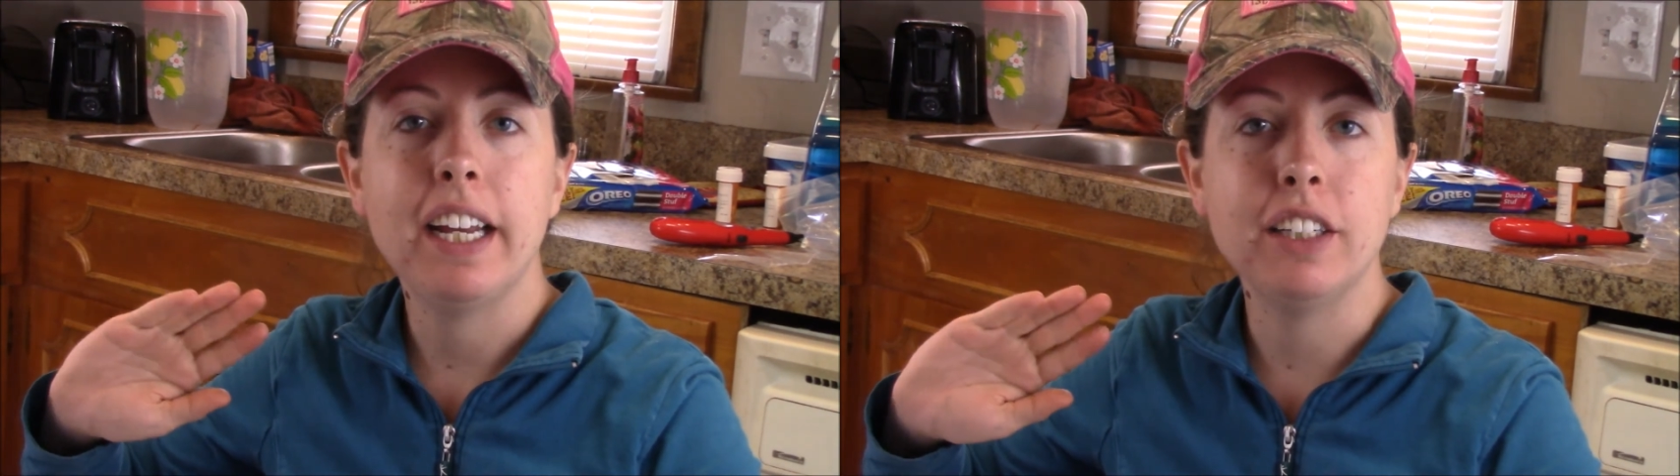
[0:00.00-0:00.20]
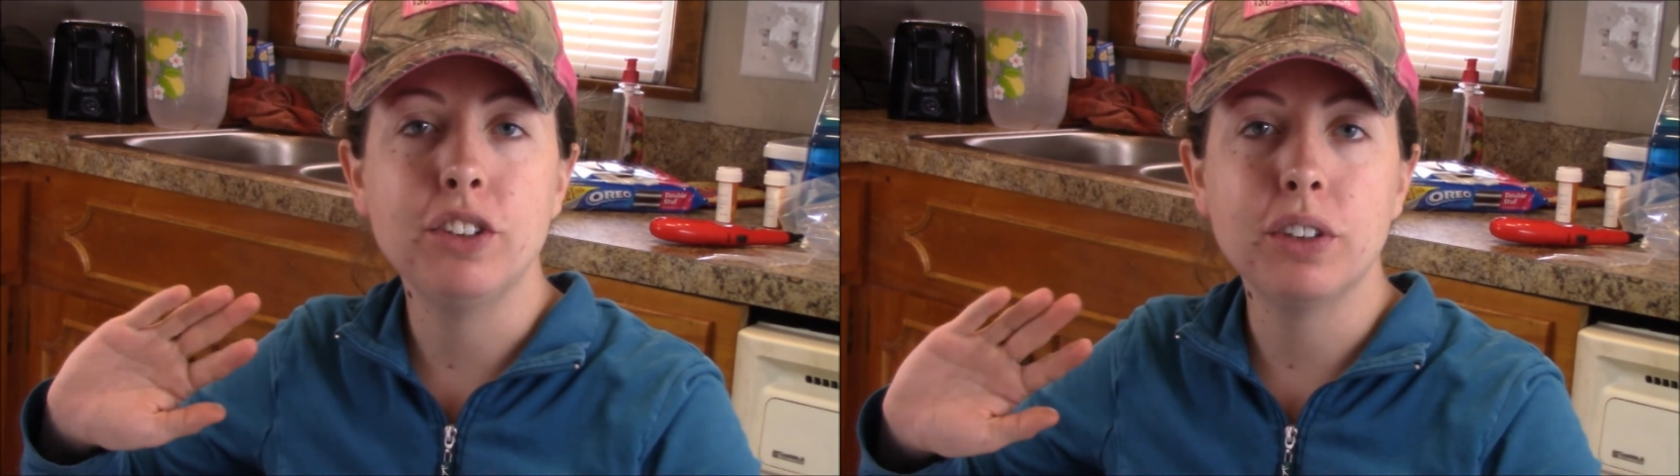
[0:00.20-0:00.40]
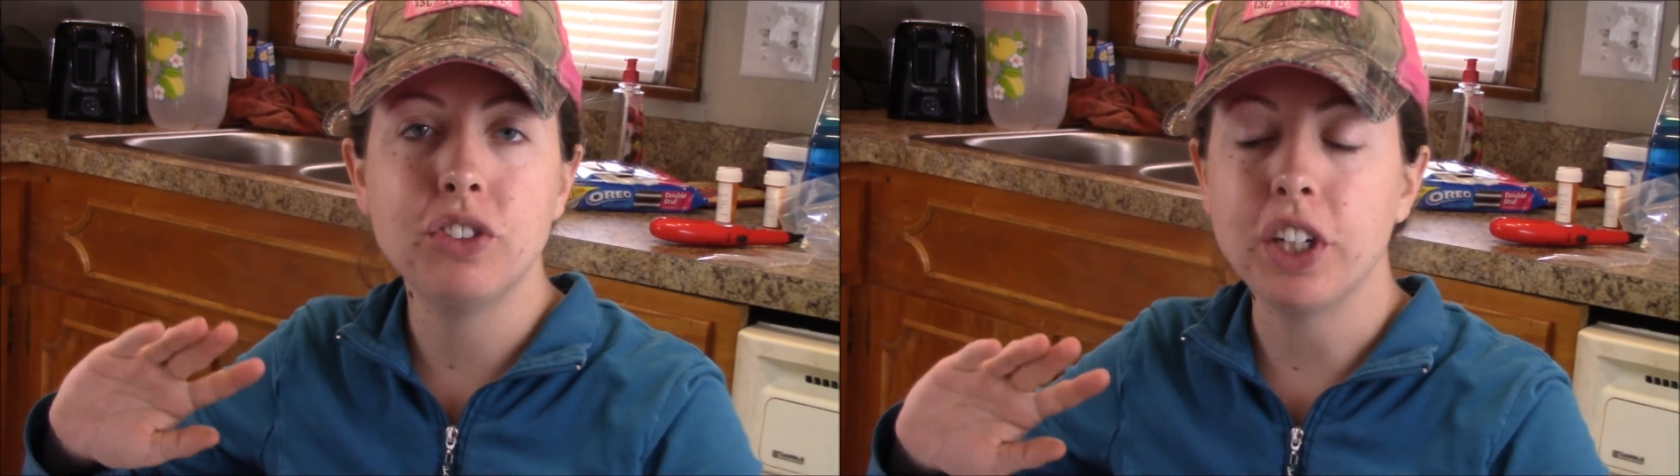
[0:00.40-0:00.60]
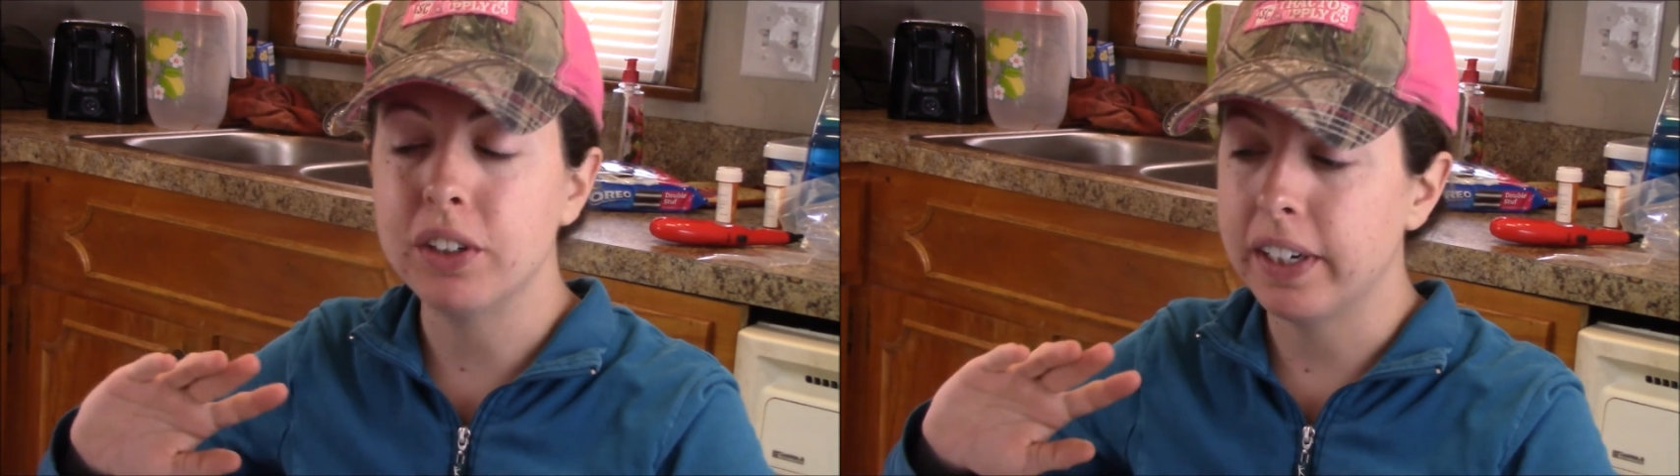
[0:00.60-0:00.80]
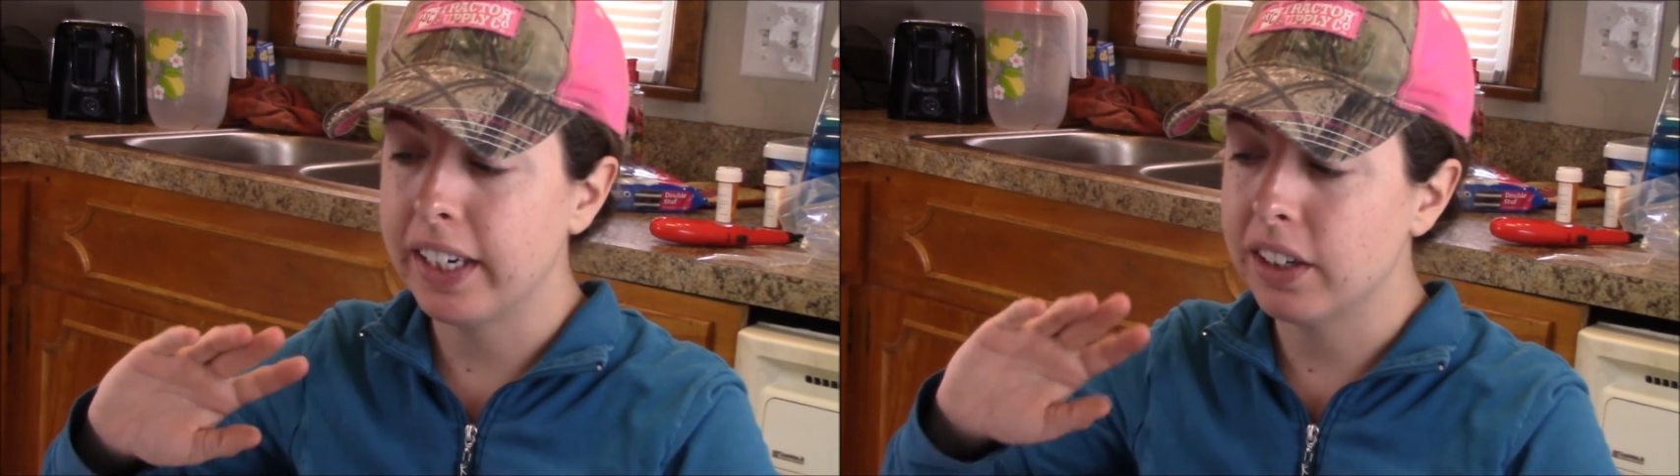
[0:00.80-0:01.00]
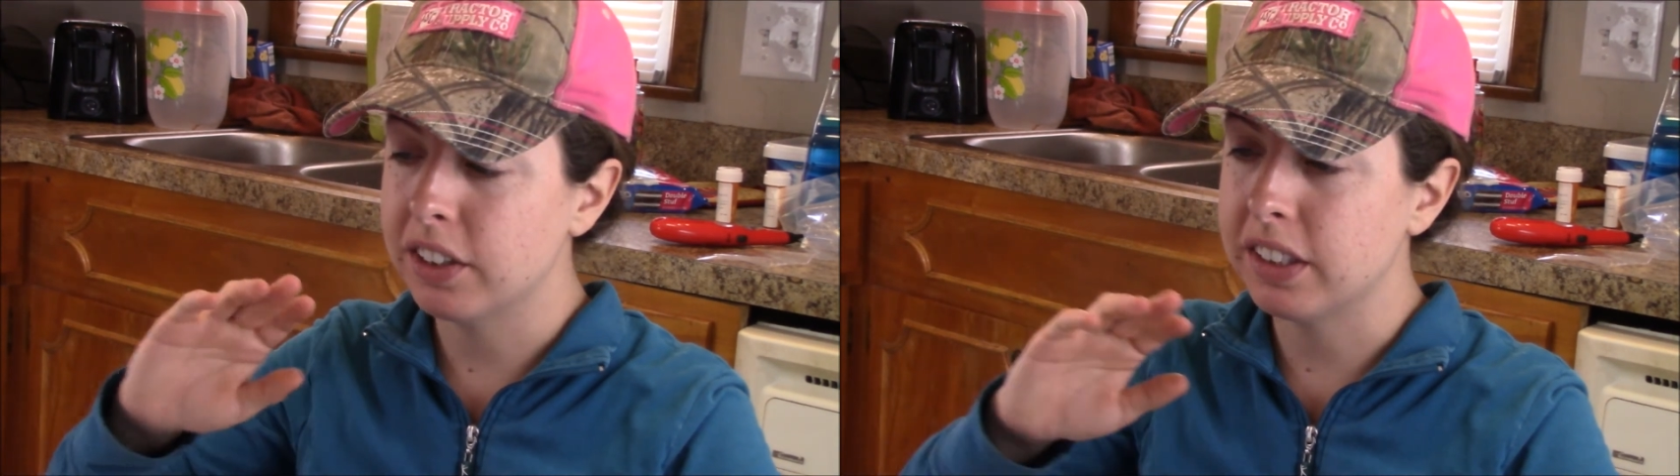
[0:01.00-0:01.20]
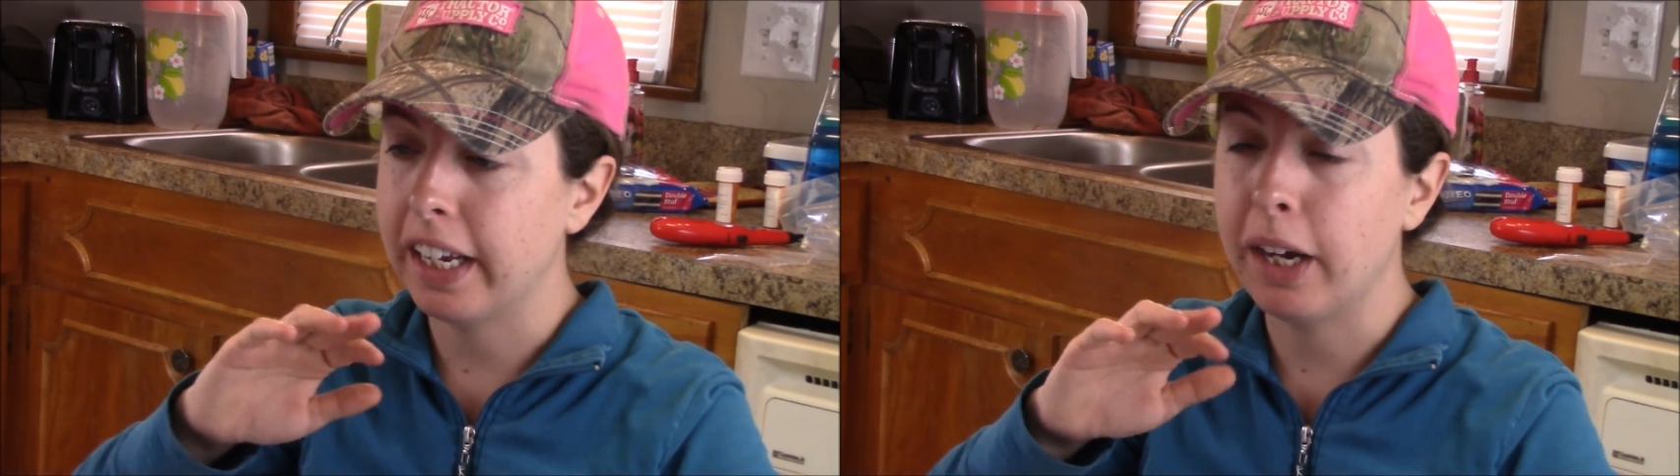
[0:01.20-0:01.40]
Intuit generators to